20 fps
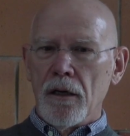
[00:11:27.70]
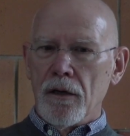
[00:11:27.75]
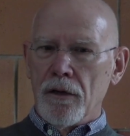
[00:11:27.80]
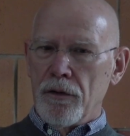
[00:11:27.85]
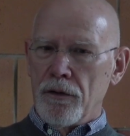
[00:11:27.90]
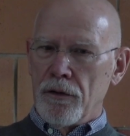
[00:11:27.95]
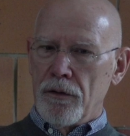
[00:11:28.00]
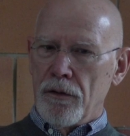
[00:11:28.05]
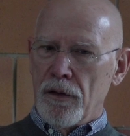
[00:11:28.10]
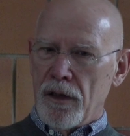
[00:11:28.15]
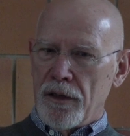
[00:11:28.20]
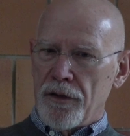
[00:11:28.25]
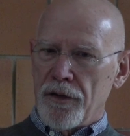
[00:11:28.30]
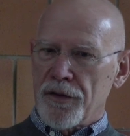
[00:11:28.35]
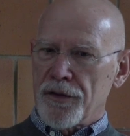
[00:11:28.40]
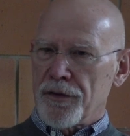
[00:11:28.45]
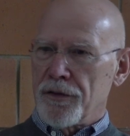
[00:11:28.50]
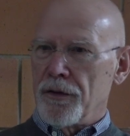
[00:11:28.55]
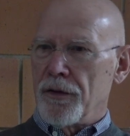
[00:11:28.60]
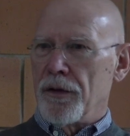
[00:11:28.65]
who
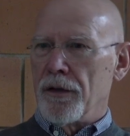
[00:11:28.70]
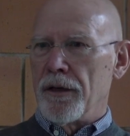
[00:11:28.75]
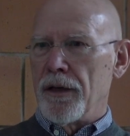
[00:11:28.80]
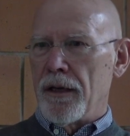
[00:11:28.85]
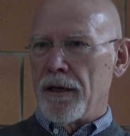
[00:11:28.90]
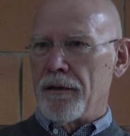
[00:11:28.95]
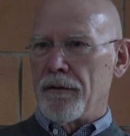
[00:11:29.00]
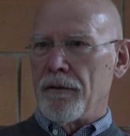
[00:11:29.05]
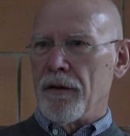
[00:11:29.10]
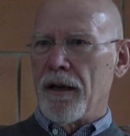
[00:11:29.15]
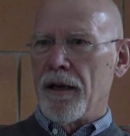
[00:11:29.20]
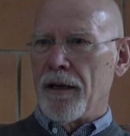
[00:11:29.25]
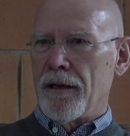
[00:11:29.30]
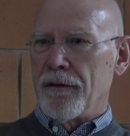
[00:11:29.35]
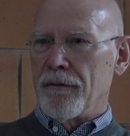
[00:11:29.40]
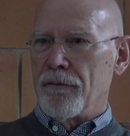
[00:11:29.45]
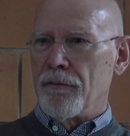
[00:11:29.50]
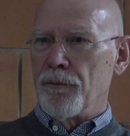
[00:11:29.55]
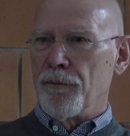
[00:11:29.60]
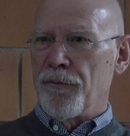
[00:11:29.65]
understood
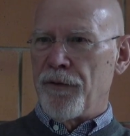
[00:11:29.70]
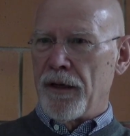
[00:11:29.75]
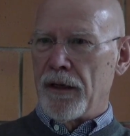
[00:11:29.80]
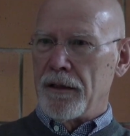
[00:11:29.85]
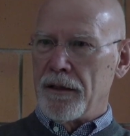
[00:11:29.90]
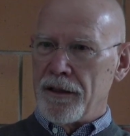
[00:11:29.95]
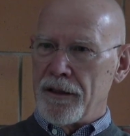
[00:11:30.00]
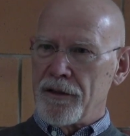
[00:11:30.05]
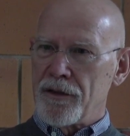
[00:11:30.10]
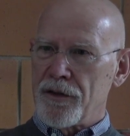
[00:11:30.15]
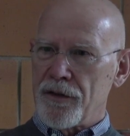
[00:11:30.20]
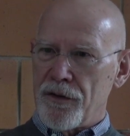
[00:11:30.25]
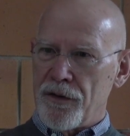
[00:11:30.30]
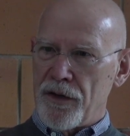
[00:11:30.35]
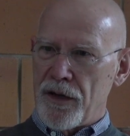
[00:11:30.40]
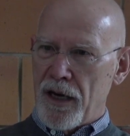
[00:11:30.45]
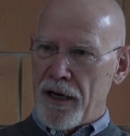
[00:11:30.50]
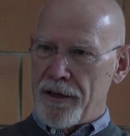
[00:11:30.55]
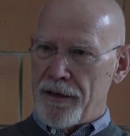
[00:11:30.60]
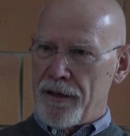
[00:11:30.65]
and fell into the
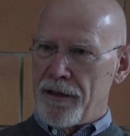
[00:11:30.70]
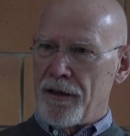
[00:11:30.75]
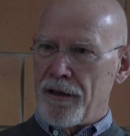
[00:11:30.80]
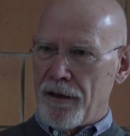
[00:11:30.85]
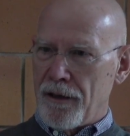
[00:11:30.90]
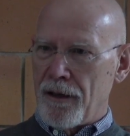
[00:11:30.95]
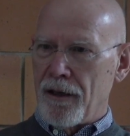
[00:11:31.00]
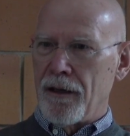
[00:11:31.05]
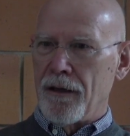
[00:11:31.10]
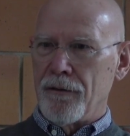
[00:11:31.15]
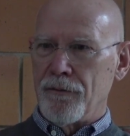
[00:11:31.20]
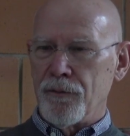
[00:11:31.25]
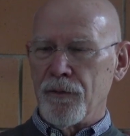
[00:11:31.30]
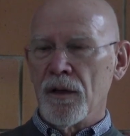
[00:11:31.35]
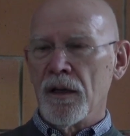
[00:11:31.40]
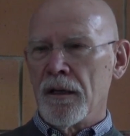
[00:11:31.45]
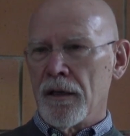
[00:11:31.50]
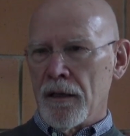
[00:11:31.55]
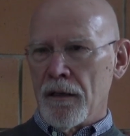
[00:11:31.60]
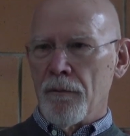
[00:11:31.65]
idea of
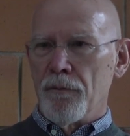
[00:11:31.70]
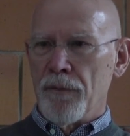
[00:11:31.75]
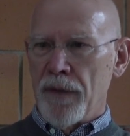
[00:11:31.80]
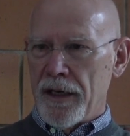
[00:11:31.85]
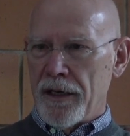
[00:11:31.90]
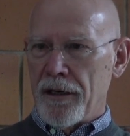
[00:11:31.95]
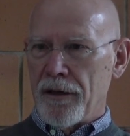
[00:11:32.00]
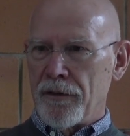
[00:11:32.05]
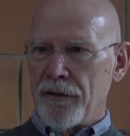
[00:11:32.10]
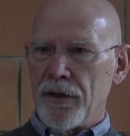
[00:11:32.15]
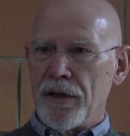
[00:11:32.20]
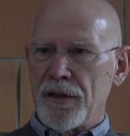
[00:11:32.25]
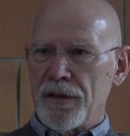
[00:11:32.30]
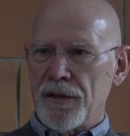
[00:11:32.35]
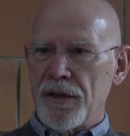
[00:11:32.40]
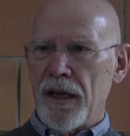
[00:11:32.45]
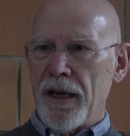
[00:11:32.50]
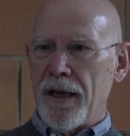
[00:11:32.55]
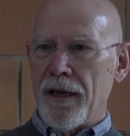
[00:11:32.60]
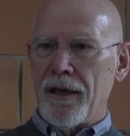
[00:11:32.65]
making
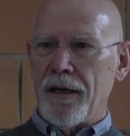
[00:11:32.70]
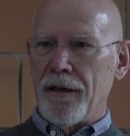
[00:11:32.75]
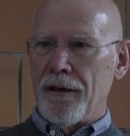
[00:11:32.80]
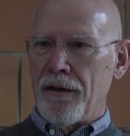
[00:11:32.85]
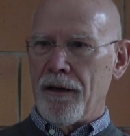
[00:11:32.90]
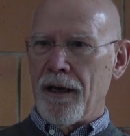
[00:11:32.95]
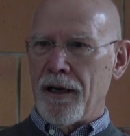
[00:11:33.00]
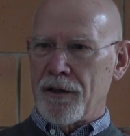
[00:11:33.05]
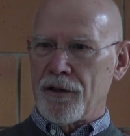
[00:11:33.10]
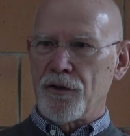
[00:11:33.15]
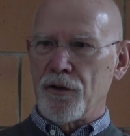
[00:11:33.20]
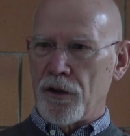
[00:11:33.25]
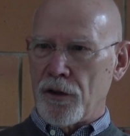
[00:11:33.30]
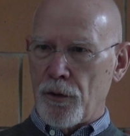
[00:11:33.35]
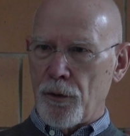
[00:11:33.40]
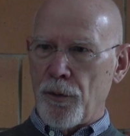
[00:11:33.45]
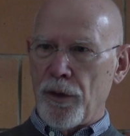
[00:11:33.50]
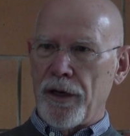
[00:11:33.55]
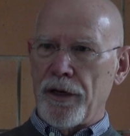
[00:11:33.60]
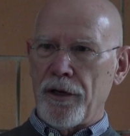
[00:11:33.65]
this a
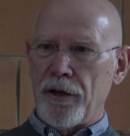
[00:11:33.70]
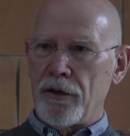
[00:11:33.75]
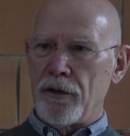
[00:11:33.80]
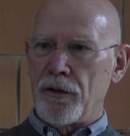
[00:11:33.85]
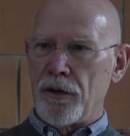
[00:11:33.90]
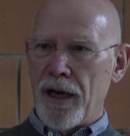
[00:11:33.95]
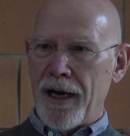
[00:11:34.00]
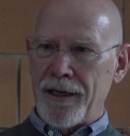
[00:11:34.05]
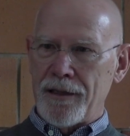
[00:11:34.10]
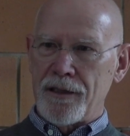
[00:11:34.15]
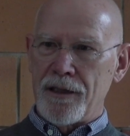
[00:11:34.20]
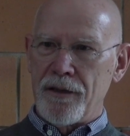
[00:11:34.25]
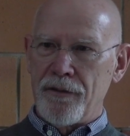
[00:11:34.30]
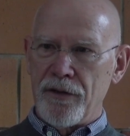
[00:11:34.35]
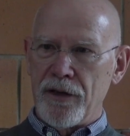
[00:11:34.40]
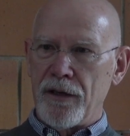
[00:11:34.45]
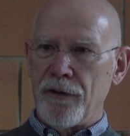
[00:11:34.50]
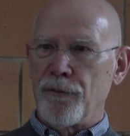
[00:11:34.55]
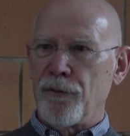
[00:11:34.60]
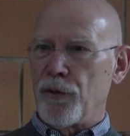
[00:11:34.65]
extracurricular
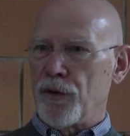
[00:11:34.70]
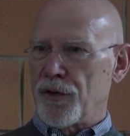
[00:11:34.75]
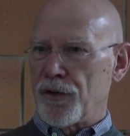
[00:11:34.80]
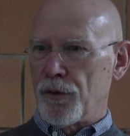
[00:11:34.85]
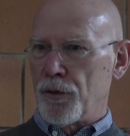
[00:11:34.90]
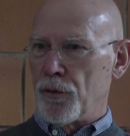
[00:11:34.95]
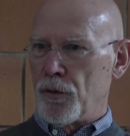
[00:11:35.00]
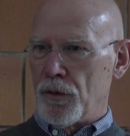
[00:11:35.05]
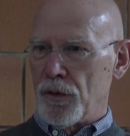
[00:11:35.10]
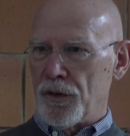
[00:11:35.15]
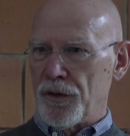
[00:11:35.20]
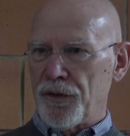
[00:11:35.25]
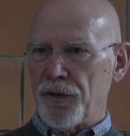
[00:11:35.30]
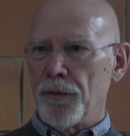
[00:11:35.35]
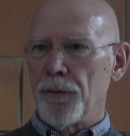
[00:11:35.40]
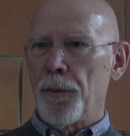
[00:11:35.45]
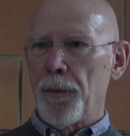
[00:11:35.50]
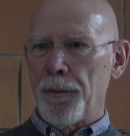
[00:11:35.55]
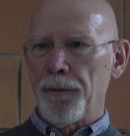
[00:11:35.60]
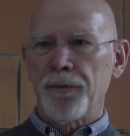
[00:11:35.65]
activity for schools.
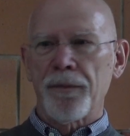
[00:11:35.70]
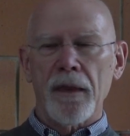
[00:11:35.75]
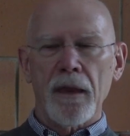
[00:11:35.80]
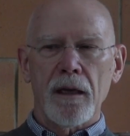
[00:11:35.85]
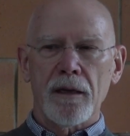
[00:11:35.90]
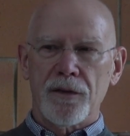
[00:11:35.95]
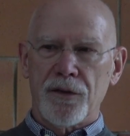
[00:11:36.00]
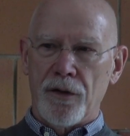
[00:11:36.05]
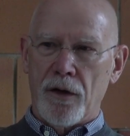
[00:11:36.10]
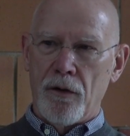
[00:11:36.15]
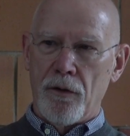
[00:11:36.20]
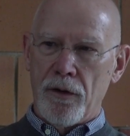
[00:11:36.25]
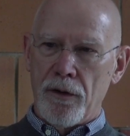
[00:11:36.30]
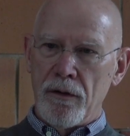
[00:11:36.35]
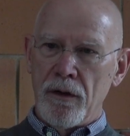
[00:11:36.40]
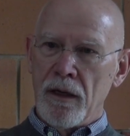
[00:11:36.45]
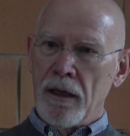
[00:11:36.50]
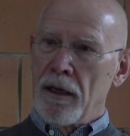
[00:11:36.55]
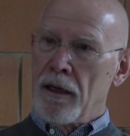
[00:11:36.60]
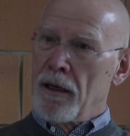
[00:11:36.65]
So,
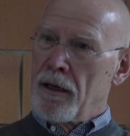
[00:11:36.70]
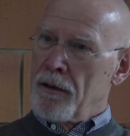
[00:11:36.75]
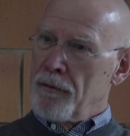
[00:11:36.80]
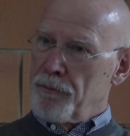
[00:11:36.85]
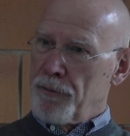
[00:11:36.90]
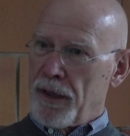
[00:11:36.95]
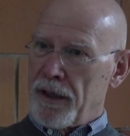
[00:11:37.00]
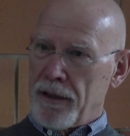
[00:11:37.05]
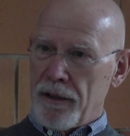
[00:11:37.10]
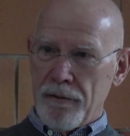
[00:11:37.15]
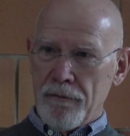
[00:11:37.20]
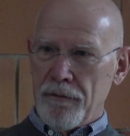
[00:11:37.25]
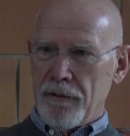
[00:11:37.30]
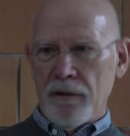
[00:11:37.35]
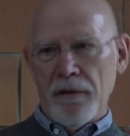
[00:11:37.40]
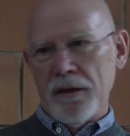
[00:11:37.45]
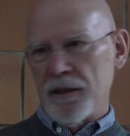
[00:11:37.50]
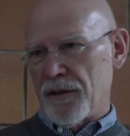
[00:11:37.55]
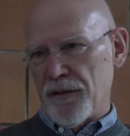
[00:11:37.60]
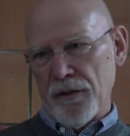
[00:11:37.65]

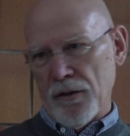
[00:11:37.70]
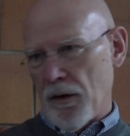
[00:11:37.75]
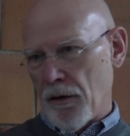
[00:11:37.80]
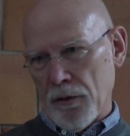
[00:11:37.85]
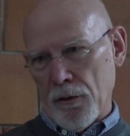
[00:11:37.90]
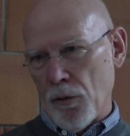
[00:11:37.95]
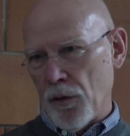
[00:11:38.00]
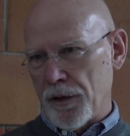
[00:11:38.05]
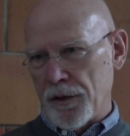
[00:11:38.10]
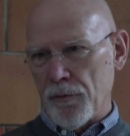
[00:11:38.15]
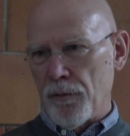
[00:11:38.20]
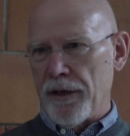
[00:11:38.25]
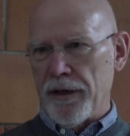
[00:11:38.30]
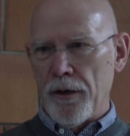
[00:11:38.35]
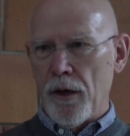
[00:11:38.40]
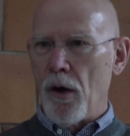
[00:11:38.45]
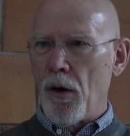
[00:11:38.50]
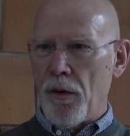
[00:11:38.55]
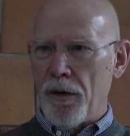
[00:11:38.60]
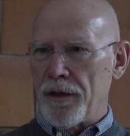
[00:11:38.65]
of course we
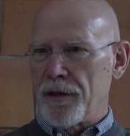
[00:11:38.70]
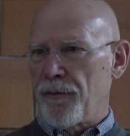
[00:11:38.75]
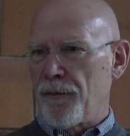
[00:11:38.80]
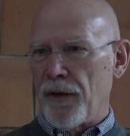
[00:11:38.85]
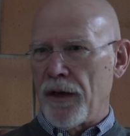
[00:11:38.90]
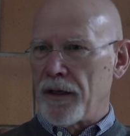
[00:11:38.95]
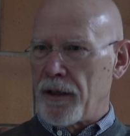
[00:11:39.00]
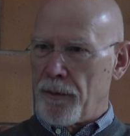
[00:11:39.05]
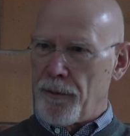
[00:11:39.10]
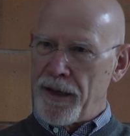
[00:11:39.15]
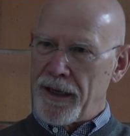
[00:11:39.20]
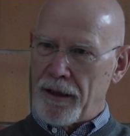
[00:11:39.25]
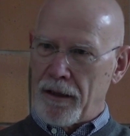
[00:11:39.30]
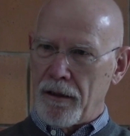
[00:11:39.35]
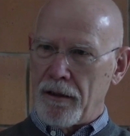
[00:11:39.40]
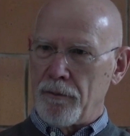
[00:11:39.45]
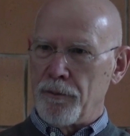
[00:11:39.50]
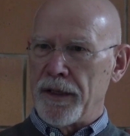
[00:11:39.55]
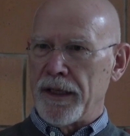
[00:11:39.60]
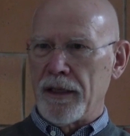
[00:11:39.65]
know it's
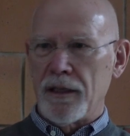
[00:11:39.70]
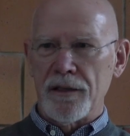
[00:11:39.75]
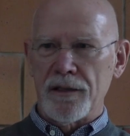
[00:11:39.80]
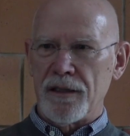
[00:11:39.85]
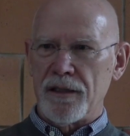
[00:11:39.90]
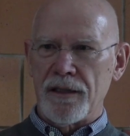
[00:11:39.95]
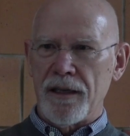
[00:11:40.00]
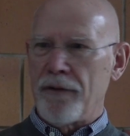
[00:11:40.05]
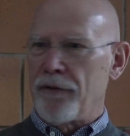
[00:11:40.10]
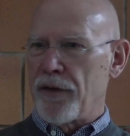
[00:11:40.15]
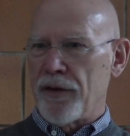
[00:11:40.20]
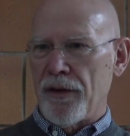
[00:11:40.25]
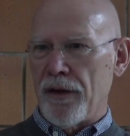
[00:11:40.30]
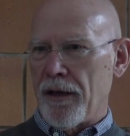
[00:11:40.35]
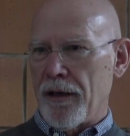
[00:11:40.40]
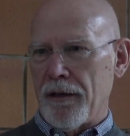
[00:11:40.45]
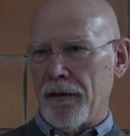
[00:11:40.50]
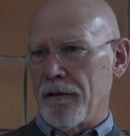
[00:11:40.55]
fundamental because it's everything.